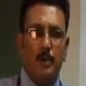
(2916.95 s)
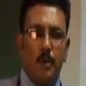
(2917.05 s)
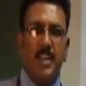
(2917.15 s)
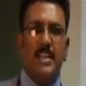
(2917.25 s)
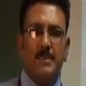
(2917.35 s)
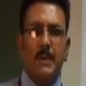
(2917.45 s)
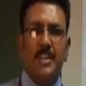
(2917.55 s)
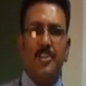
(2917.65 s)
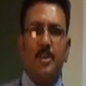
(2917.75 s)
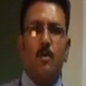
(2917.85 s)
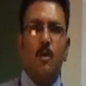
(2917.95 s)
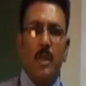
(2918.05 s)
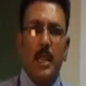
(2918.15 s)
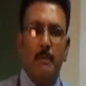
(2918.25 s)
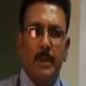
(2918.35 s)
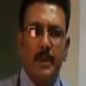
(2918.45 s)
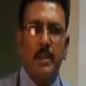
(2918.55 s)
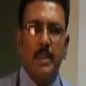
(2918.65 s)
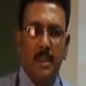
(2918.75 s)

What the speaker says: up to the expectation, what will happen?